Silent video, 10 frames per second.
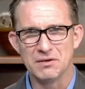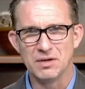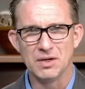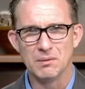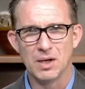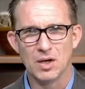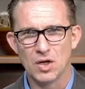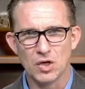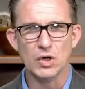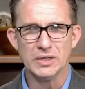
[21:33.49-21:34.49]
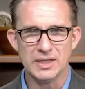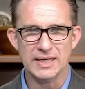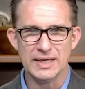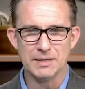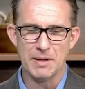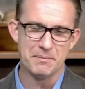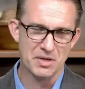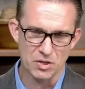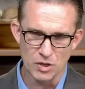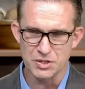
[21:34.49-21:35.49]
of a, a good thing, maybe
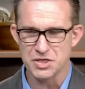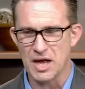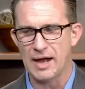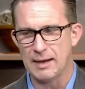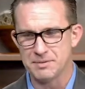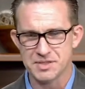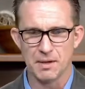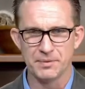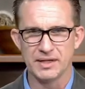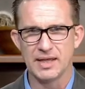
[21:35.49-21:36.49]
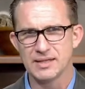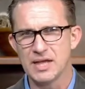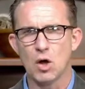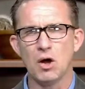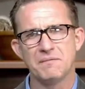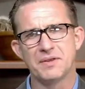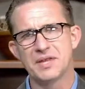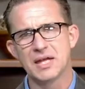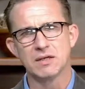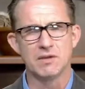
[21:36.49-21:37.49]
a good job, something, they th often
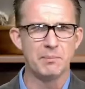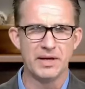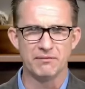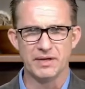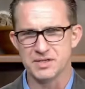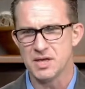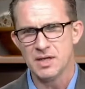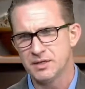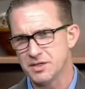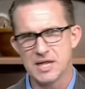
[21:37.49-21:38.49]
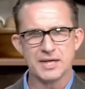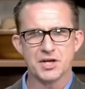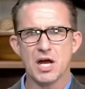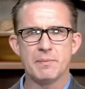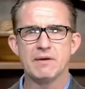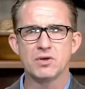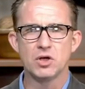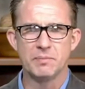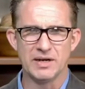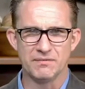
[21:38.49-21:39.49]
think of the benefits. Does that job have
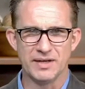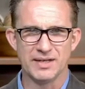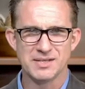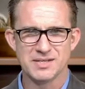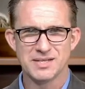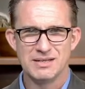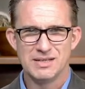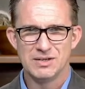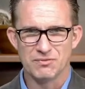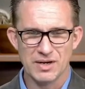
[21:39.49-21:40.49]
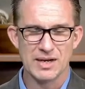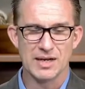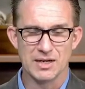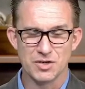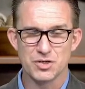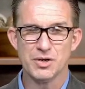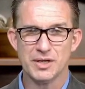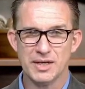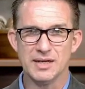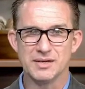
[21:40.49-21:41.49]
good benefits? Friend, I can assure you
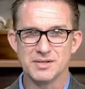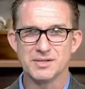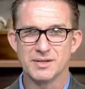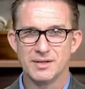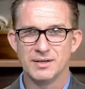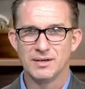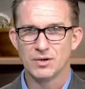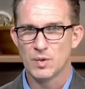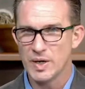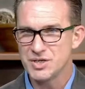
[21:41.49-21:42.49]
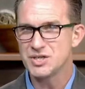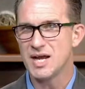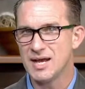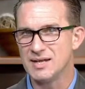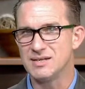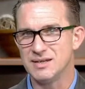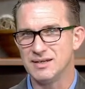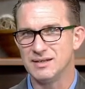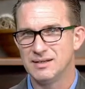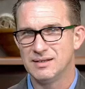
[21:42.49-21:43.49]
this
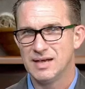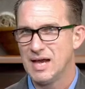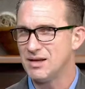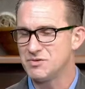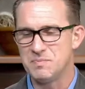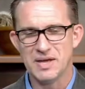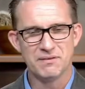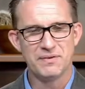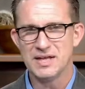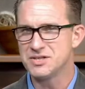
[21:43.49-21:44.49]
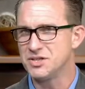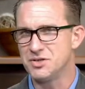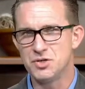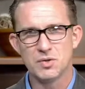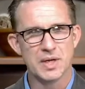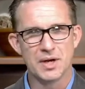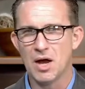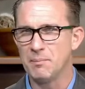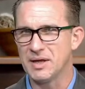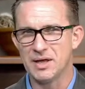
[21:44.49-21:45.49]
Christianity has benefits that you
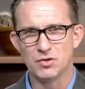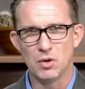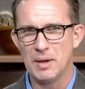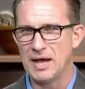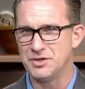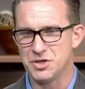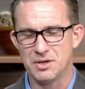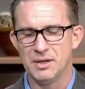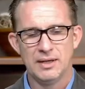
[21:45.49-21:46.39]
cannot begin to imagine.